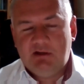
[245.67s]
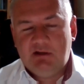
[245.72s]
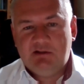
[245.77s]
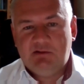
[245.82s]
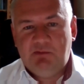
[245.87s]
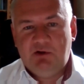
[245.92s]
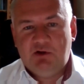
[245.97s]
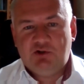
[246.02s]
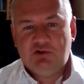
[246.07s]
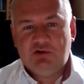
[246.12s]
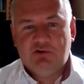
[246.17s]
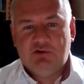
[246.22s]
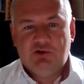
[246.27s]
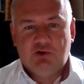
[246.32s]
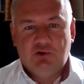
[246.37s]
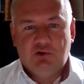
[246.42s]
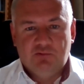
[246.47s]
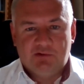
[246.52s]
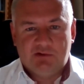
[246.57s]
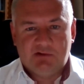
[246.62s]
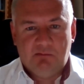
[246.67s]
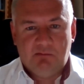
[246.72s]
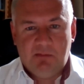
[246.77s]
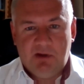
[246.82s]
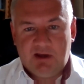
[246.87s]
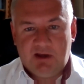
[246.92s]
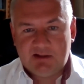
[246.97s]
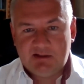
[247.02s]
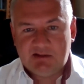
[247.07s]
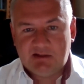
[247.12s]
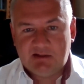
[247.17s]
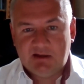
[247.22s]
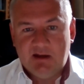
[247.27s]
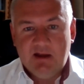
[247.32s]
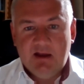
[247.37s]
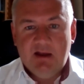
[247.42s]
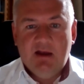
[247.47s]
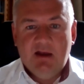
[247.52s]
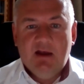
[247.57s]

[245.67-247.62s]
and special shoes, Bertsy.